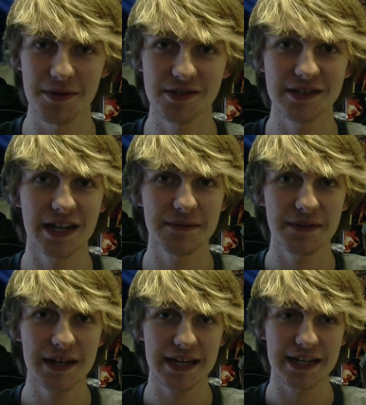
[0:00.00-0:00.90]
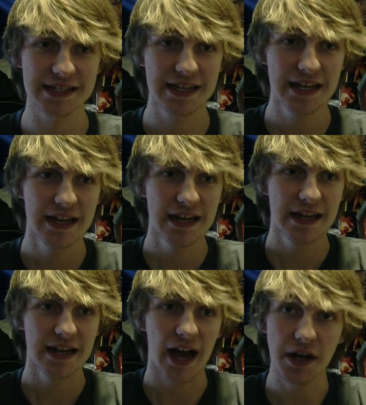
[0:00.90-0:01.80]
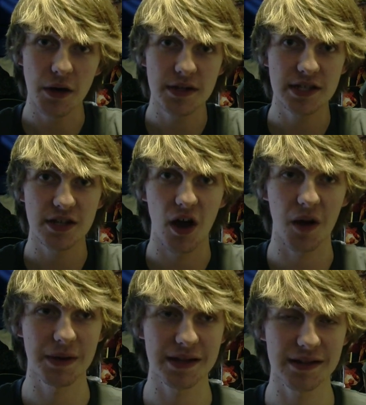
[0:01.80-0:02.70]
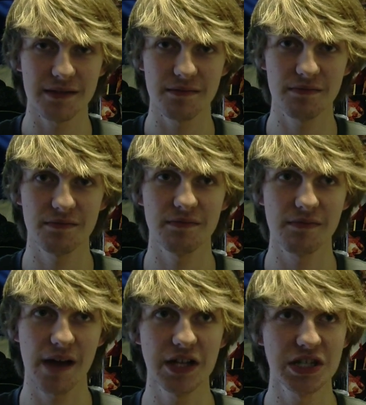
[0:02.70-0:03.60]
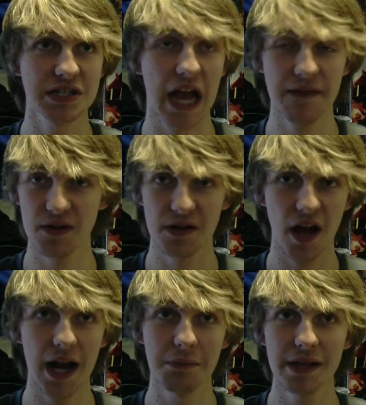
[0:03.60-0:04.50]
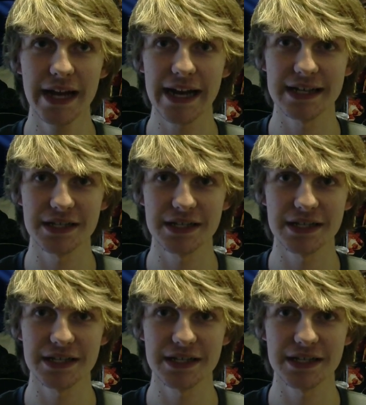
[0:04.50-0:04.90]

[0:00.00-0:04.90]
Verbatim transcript: It was just kind of funny because I know the song, but I just, I forgot, I blanked.